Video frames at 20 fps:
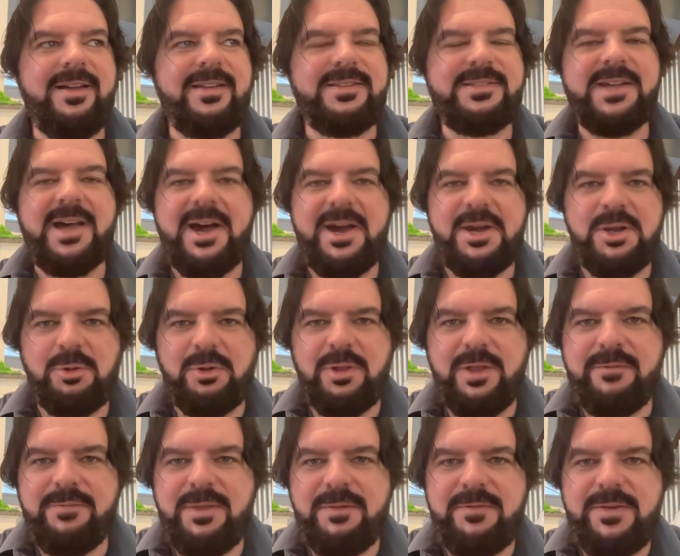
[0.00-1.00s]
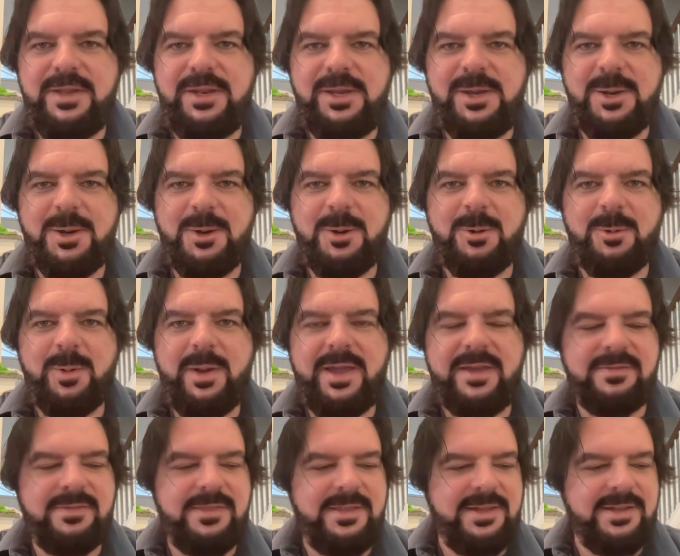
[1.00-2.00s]
title of the video
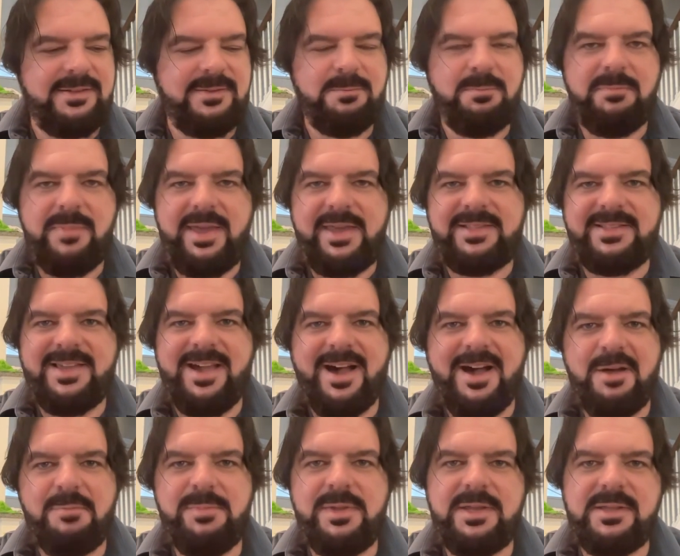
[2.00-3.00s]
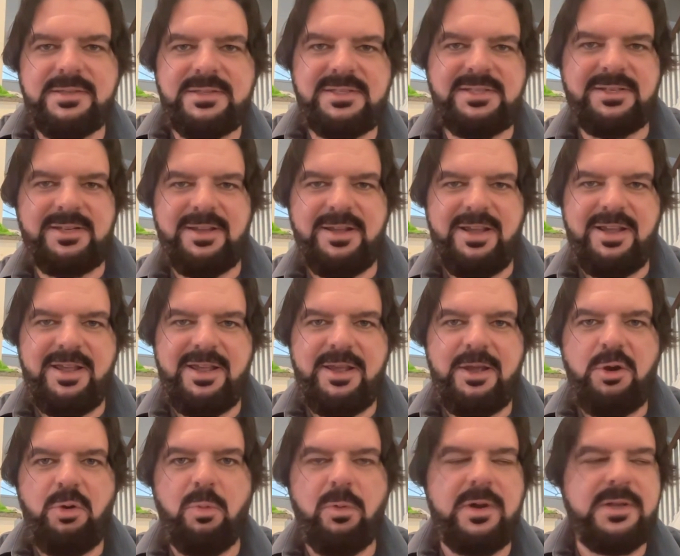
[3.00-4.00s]
and then made comments,
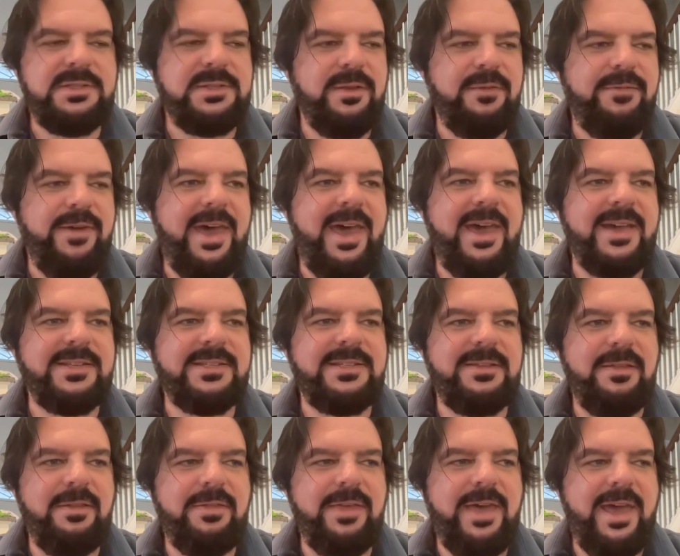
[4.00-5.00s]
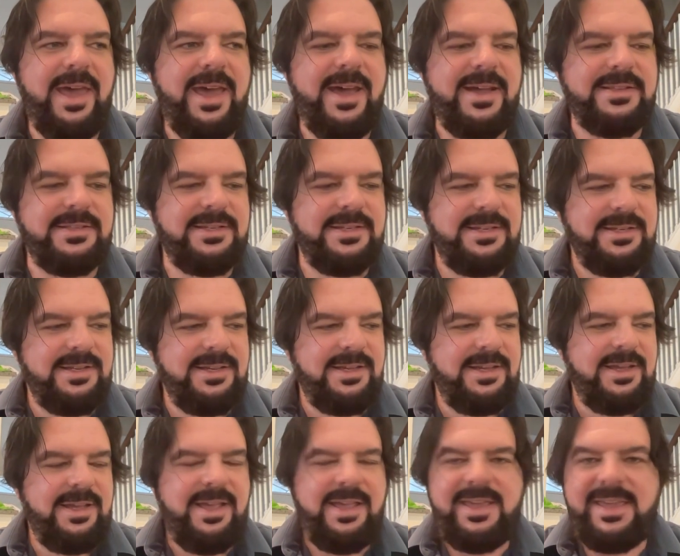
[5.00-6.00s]
was the fact that
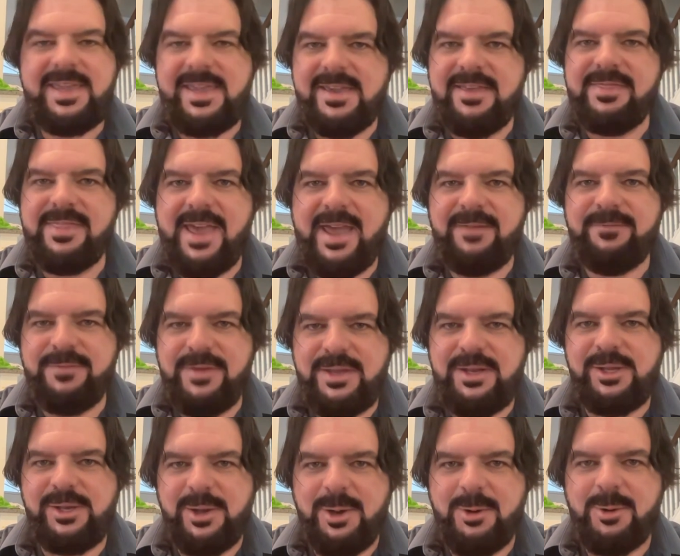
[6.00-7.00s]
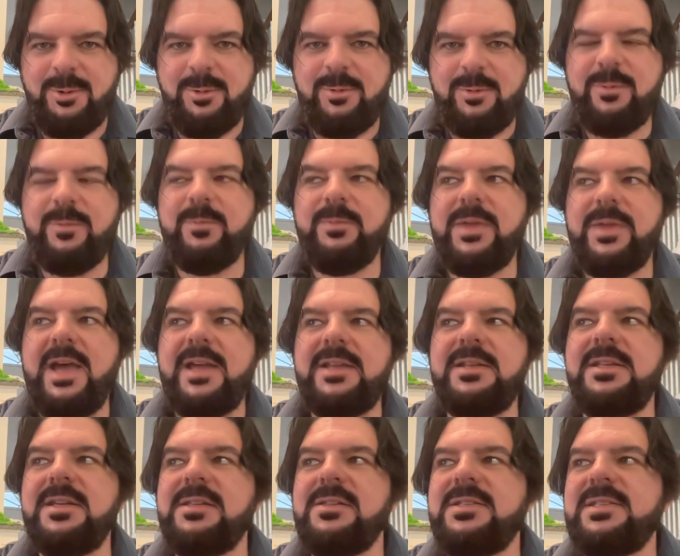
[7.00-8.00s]
in that video I
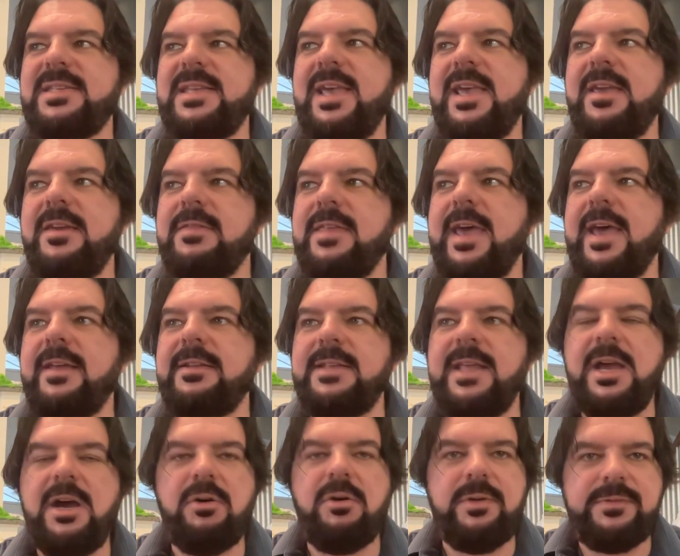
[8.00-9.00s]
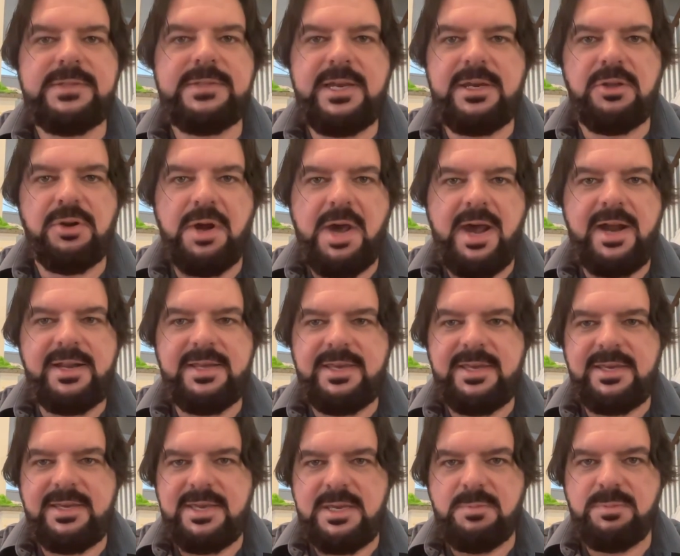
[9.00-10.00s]
did say that, now if Taylor
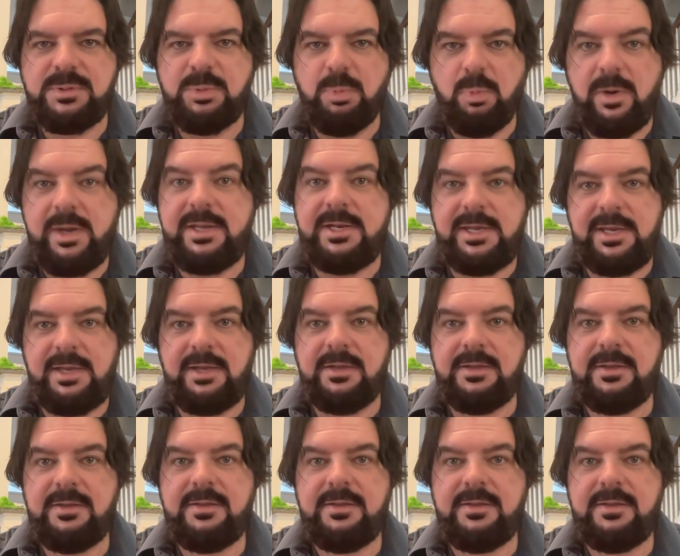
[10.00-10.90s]
Heinicke keeps winning,